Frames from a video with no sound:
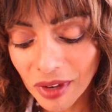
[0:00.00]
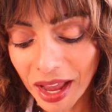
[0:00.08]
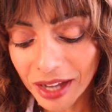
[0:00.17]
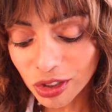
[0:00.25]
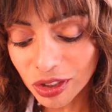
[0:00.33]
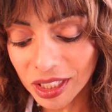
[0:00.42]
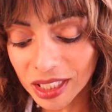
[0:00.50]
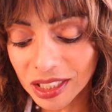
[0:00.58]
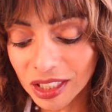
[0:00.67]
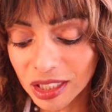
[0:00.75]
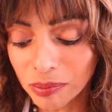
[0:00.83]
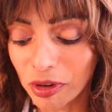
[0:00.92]
Actually, I
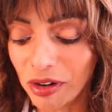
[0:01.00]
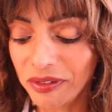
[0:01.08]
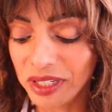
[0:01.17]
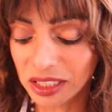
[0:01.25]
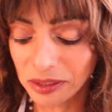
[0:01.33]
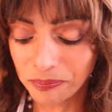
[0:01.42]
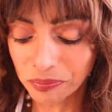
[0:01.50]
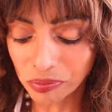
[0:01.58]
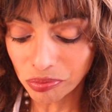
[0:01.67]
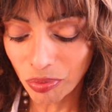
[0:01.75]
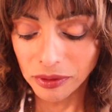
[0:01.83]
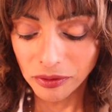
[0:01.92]
think it's perfect.
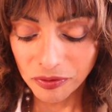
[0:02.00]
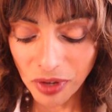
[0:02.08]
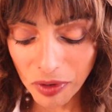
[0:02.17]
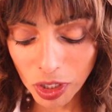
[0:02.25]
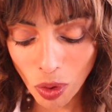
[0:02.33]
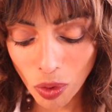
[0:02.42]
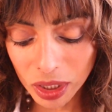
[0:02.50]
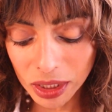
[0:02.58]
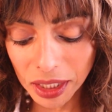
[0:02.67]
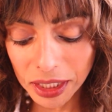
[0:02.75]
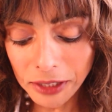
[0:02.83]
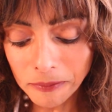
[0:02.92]
Very
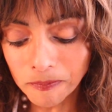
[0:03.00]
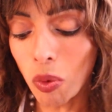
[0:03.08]
coconutty.